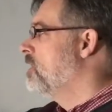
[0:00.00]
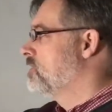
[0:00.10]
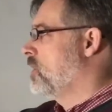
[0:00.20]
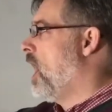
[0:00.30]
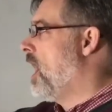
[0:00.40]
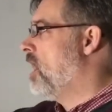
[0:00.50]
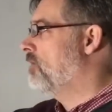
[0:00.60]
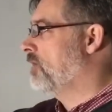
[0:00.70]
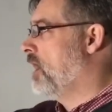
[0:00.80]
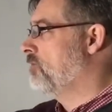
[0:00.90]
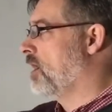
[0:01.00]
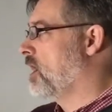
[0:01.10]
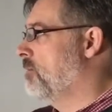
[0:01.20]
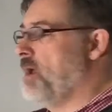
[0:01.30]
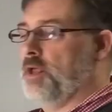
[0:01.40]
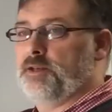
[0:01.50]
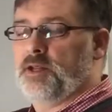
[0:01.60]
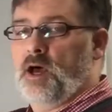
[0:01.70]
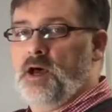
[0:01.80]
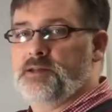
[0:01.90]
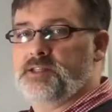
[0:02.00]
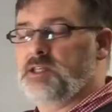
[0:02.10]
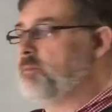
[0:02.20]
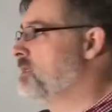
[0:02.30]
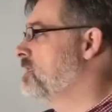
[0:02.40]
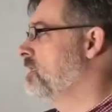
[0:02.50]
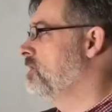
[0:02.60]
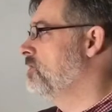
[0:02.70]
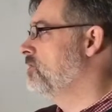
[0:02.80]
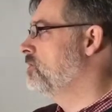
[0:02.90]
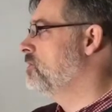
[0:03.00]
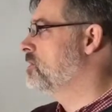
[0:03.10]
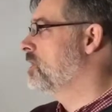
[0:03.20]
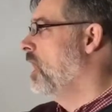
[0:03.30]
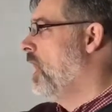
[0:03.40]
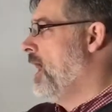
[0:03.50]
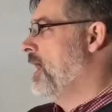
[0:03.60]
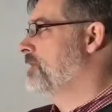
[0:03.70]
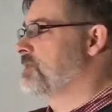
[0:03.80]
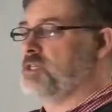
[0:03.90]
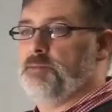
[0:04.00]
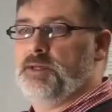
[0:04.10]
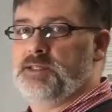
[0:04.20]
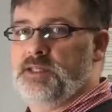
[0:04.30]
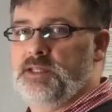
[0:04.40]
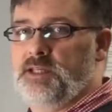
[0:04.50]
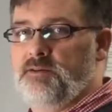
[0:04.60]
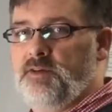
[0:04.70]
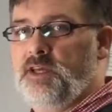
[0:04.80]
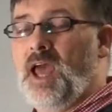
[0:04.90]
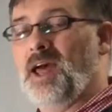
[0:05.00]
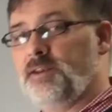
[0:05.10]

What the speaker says: So I recommend CBC News and CBC TV.